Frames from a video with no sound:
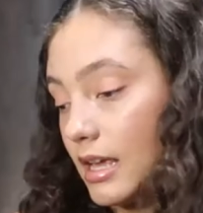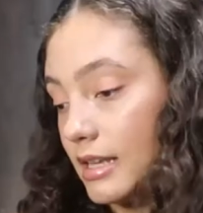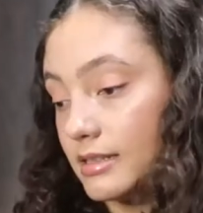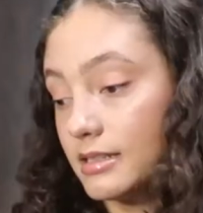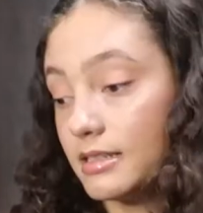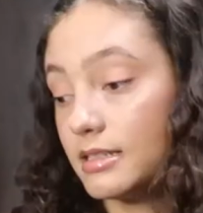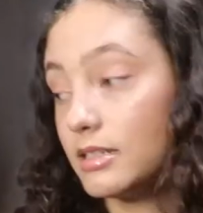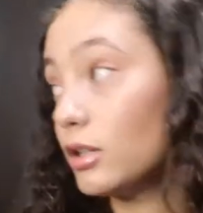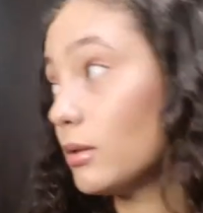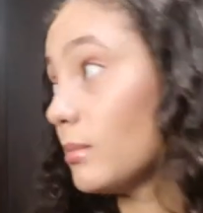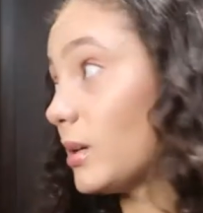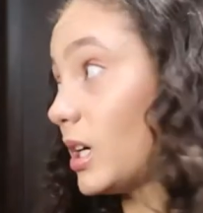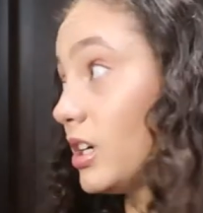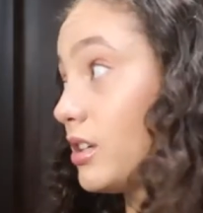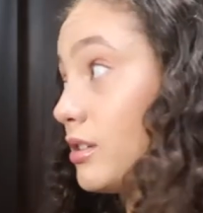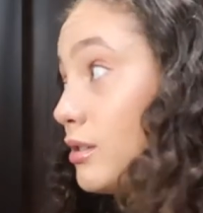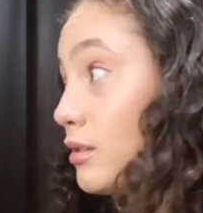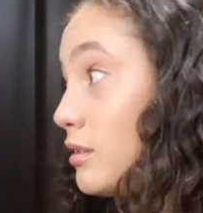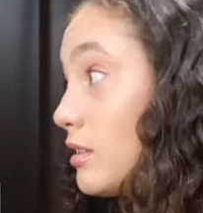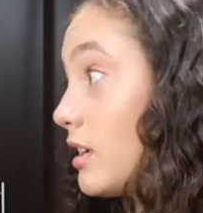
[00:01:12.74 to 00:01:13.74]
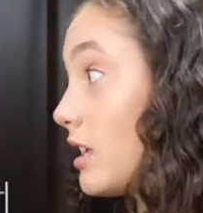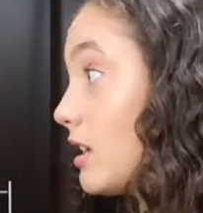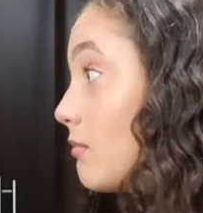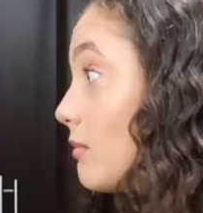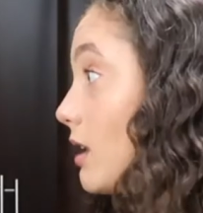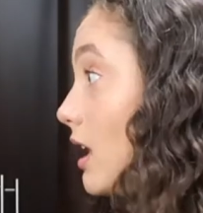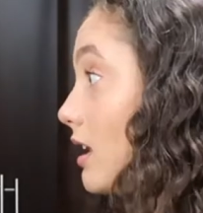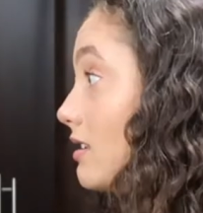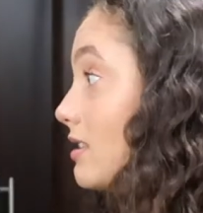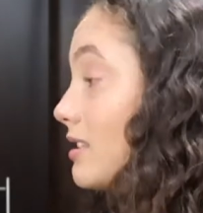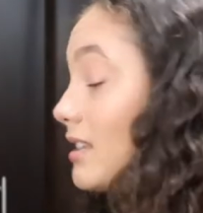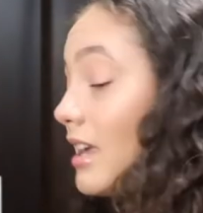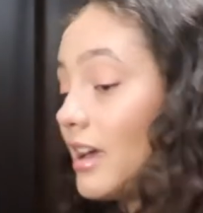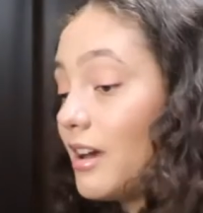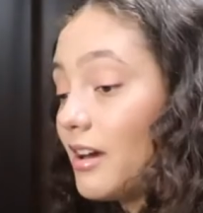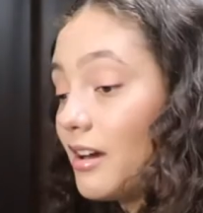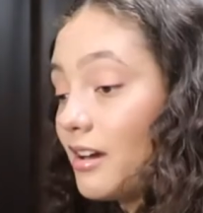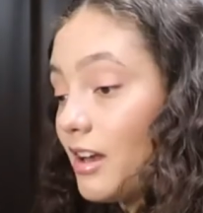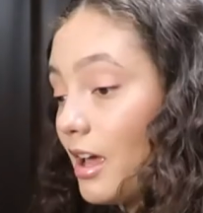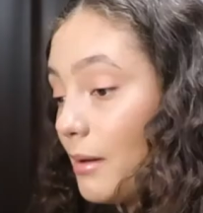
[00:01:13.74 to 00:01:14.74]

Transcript: It still burns and I'm kind of scared.